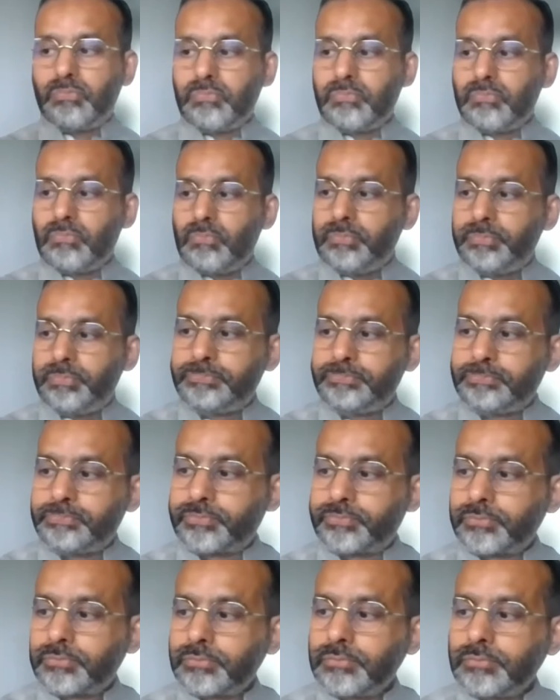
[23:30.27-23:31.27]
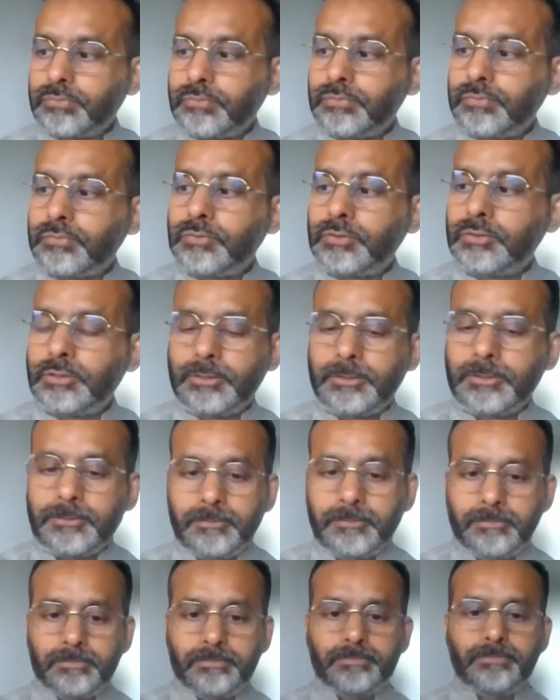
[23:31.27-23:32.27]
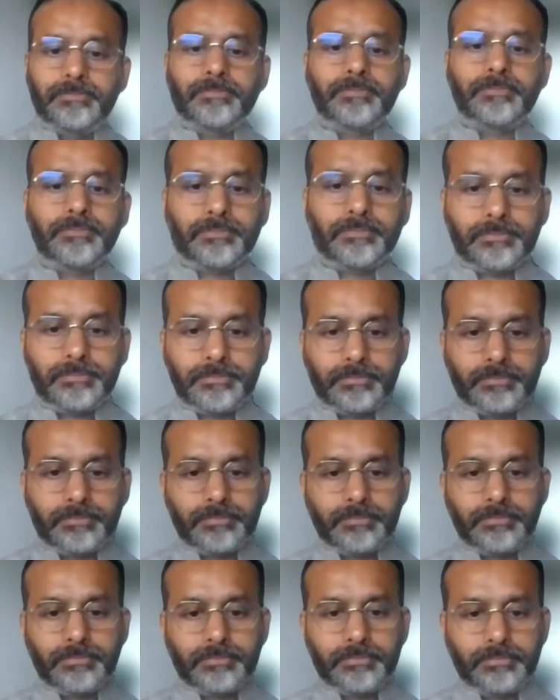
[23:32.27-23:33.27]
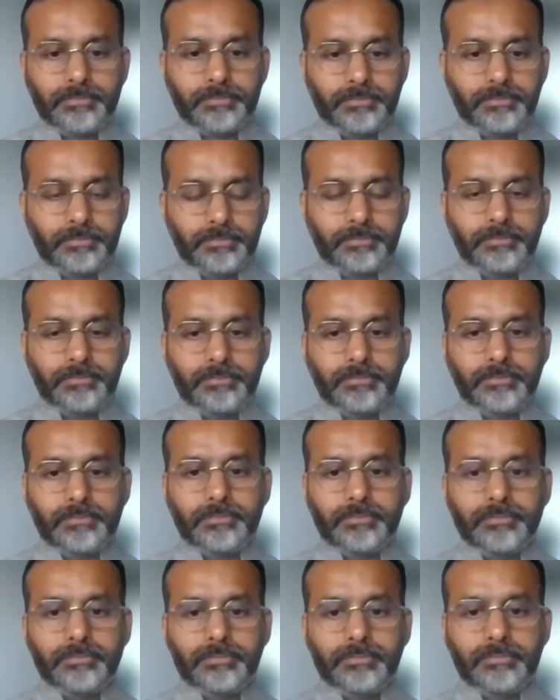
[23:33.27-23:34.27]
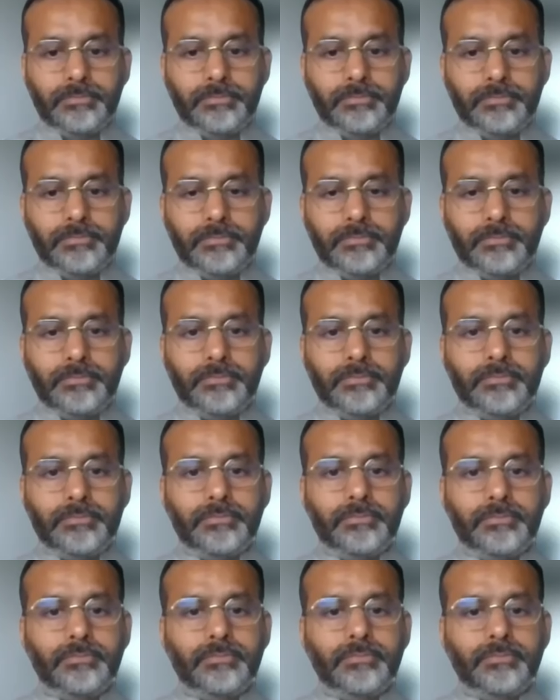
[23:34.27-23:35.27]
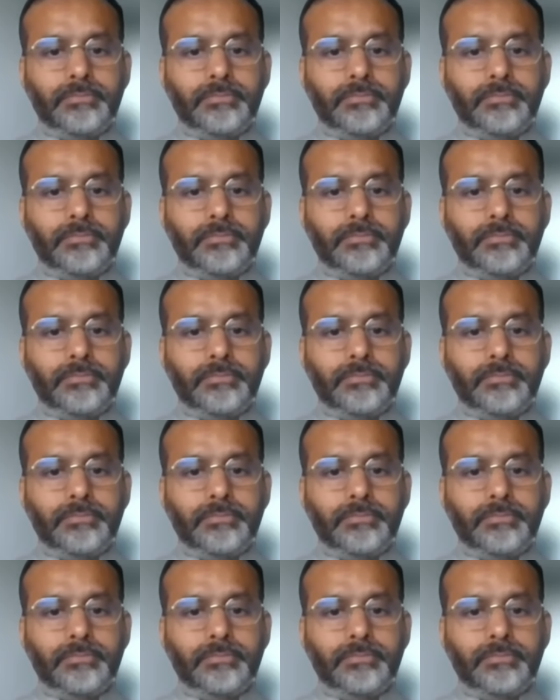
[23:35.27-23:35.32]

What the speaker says: No words are spoken by the person on screen.